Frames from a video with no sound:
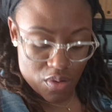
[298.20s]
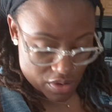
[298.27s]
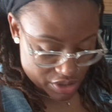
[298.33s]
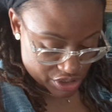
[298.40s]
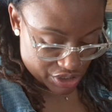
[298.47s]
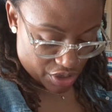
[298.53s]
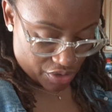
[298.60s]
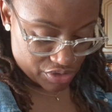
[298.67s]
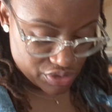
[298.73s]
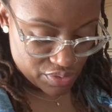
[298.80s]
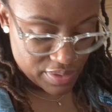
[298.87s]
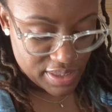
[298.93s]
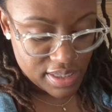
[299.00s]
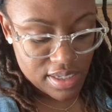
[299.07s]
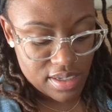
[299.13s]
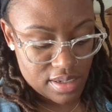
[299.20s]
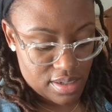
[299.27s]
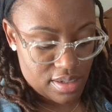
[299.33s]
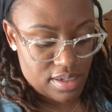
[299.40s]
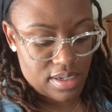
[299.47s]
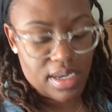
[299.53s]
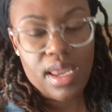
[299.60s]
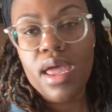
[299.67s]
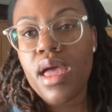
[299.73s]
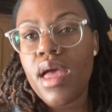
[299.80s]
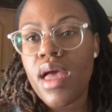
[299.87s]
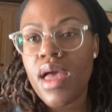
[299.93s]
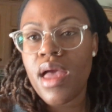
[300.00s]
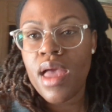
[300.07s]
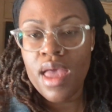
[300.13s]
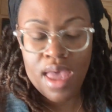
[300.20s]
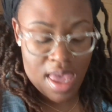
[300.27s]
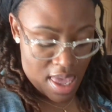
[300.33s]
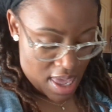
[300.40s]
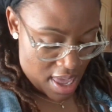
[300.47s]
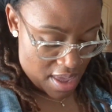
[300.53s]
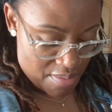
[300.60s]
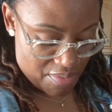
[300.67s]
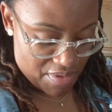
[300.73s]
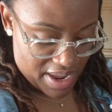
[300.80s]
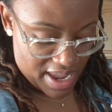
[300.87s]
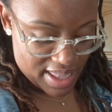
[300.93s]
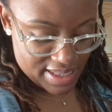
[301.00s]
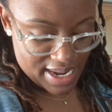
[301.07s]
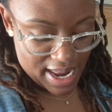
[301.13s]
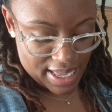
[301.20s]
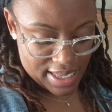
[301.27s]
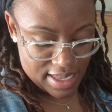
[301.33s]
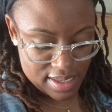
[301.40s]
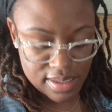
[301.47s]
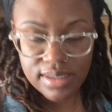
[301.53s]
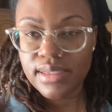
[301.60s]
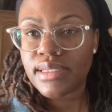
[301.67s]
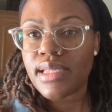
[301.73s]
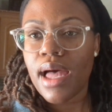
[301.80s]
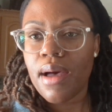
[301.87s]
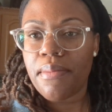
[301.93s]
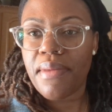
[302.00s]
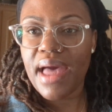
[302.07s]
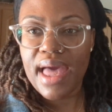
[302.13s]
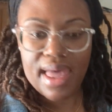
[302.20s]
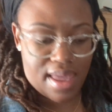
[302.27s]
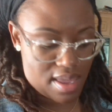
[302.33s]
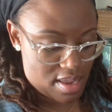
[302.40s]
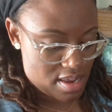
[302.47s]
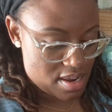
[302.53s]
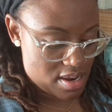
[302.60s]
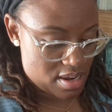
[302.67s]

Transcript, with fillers: Well, church was good. Brielle and I stopped by